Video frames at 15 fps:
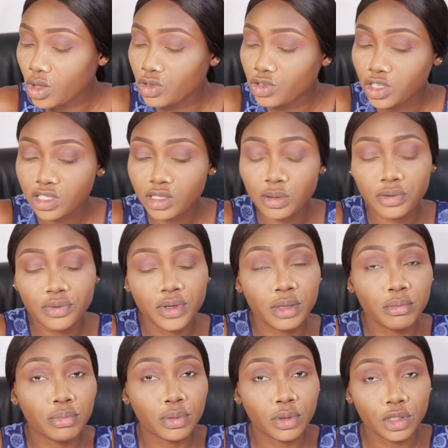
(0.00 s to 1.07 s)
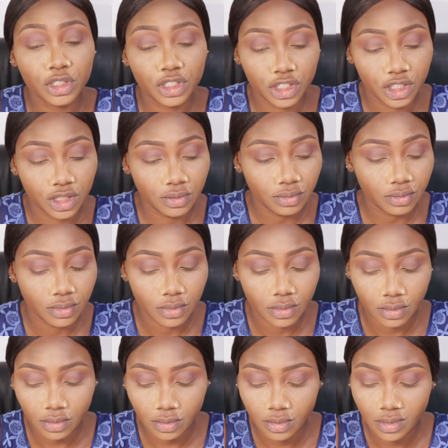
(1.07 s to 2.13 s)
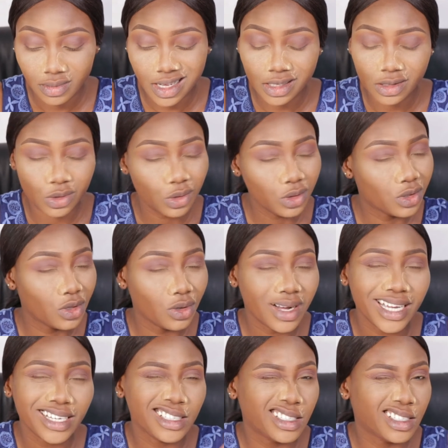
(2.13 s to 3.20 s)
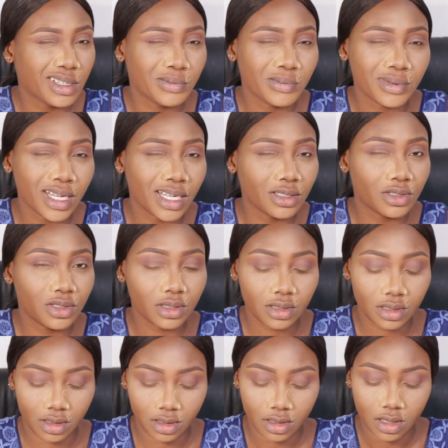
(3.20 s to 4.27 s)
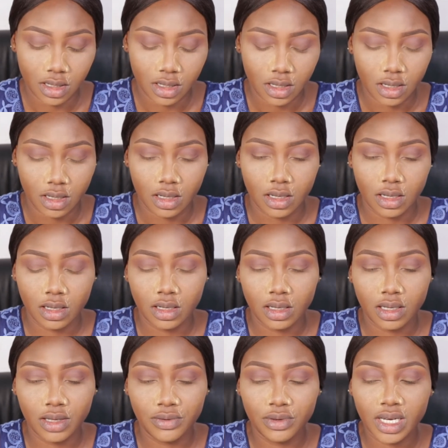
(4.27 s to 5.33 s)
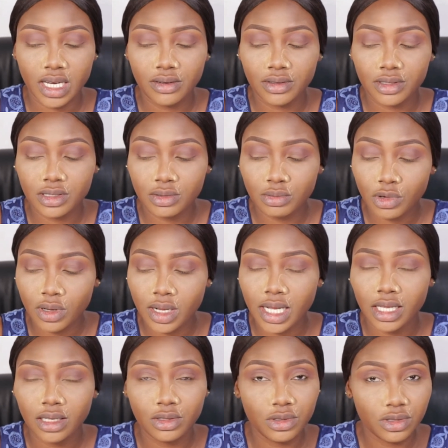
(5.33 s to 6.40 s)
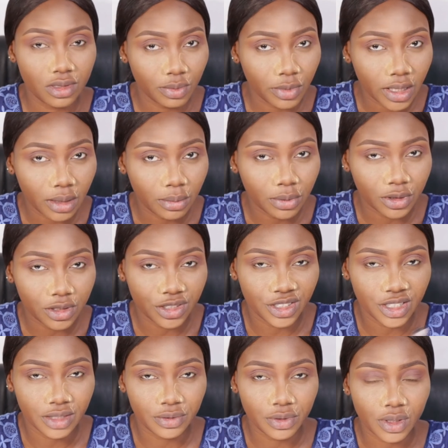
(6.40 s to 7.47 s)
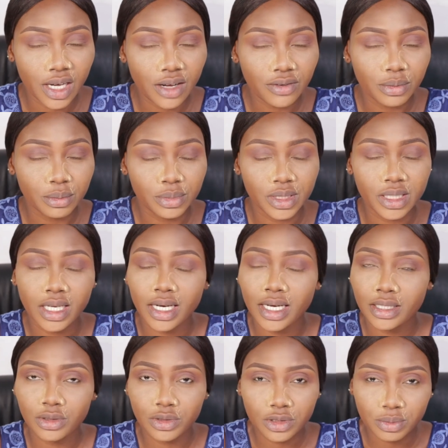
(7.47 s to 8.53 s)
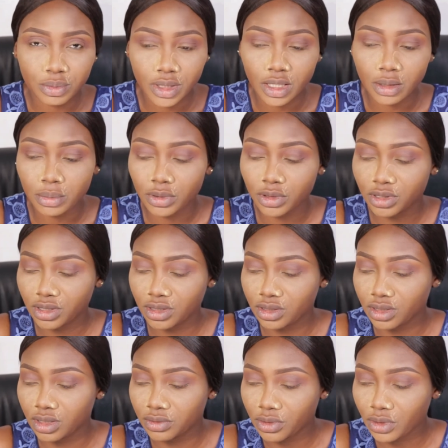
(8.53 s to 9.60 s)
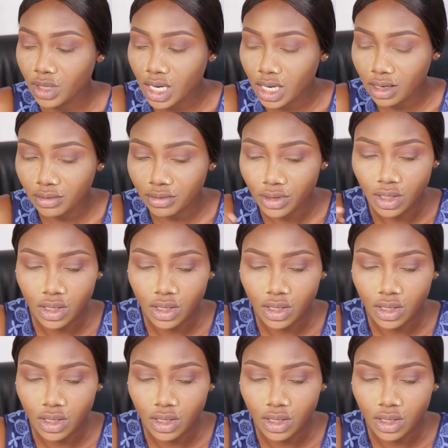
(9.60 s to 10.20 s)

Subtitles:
just look for a brush that suits your eye shape. That's just, if you have a small eye, use smaller brushes. If you have a big eye, use bigger brushes. If you have